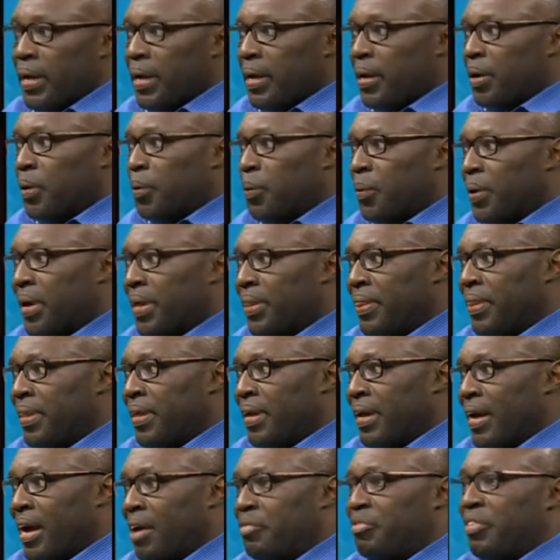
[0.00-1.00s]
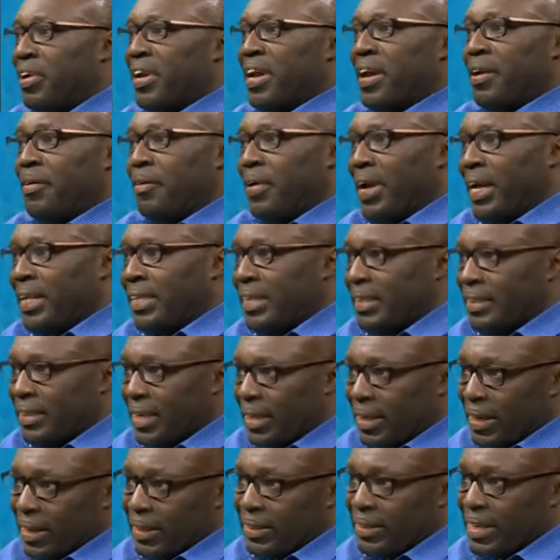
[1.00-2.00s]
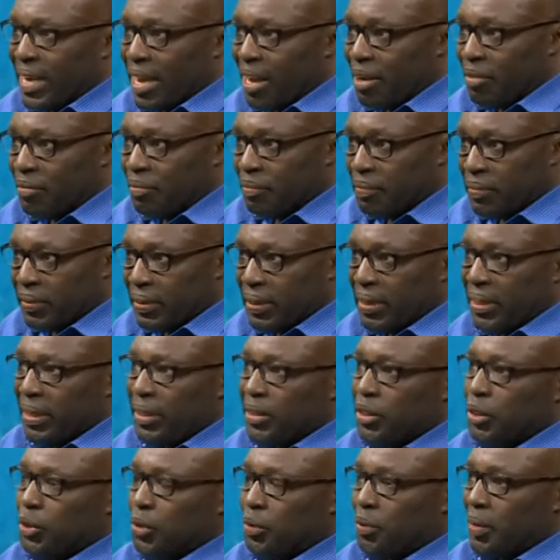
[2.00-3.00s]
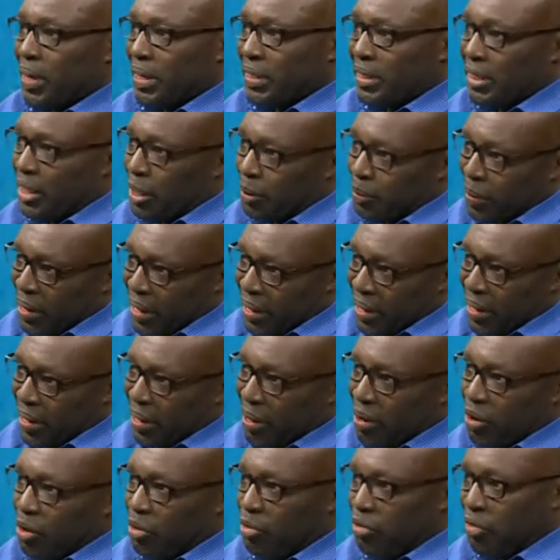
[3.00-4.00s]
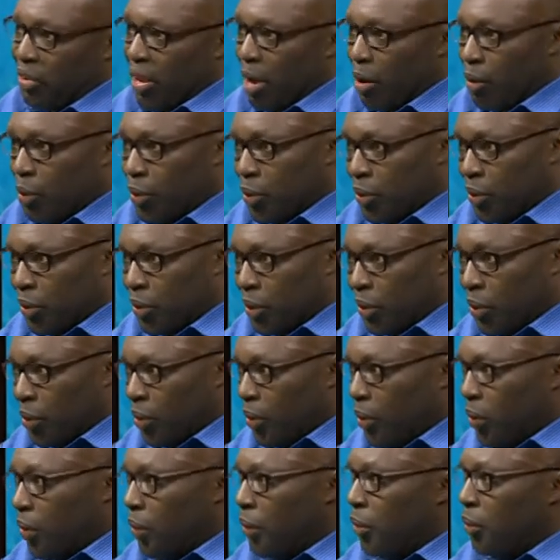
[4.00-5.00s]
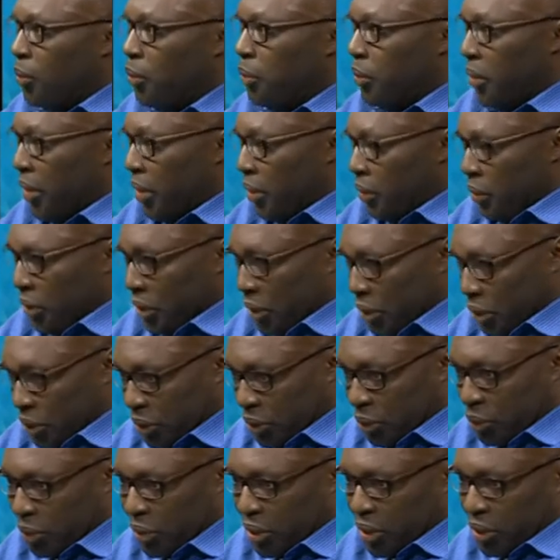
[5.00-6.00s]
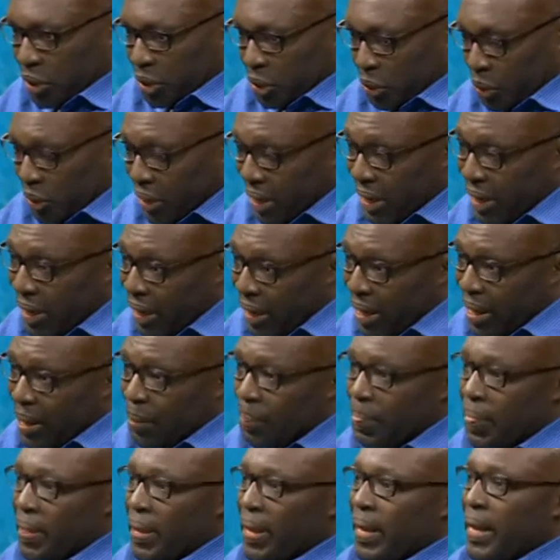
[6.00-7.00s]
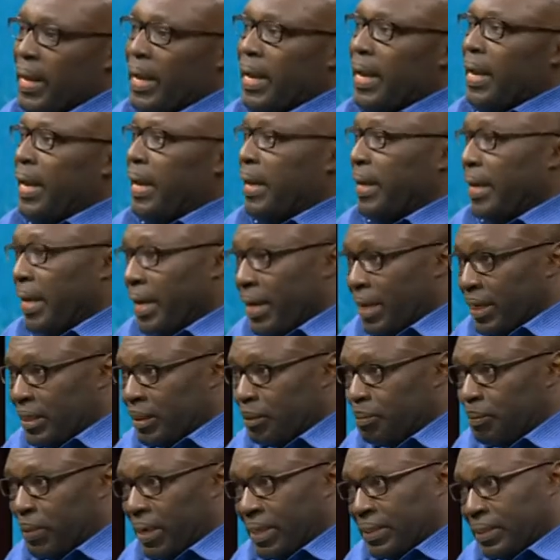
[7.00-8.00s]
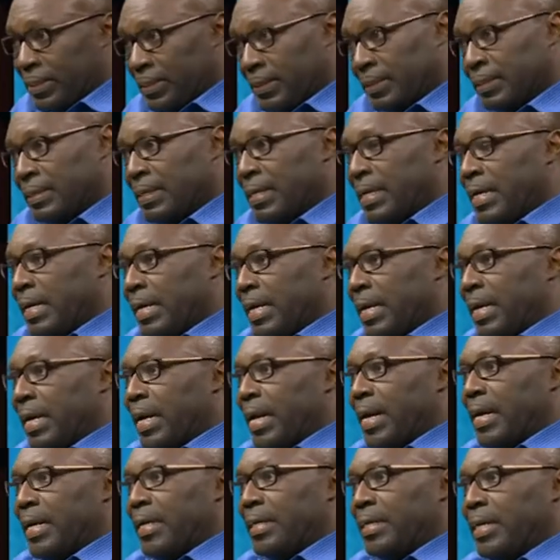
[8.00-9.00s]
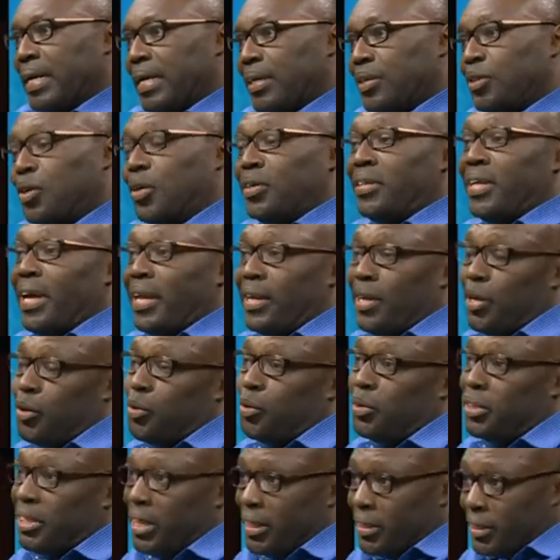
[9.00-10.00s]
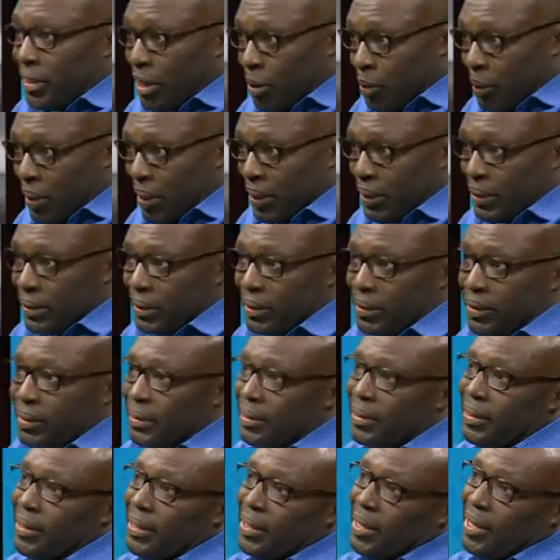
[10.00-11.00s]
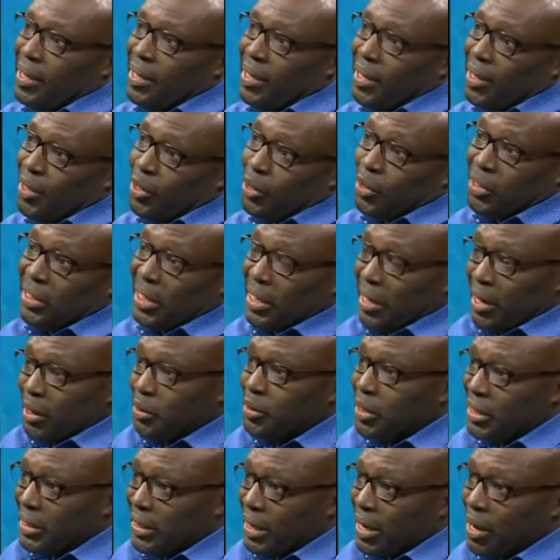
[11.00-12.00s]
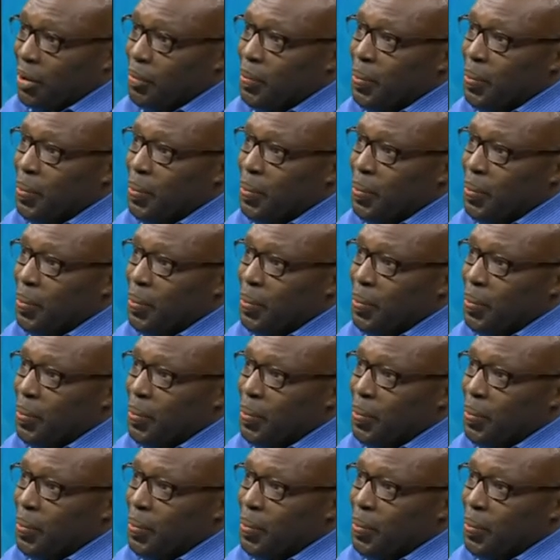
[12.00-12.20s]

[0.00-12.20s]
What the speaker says: when African writers at the time, Adom-Otchere, Kofi Awono, Wole Soyinka, and others met and thought that they could change the world using literature.